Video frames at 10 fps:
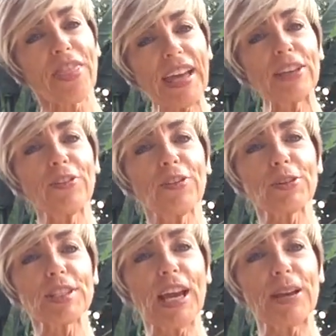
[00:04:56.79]
Thank you for
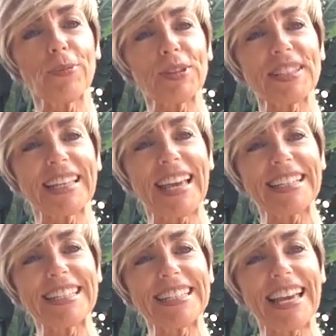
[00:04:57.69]
your time once
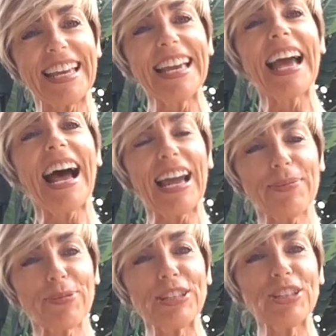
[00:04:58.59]
again today. I
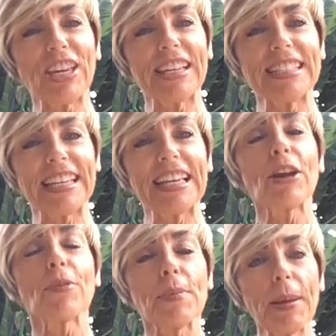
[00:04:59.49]
appreciate it.
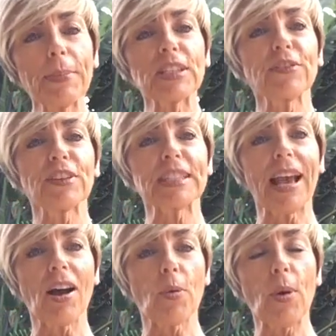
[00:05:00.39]
Remember to
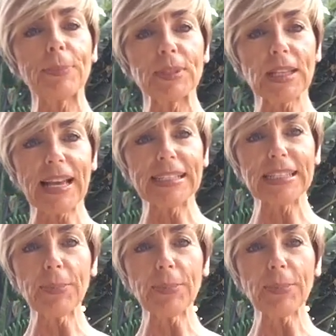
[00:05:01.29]
visit our website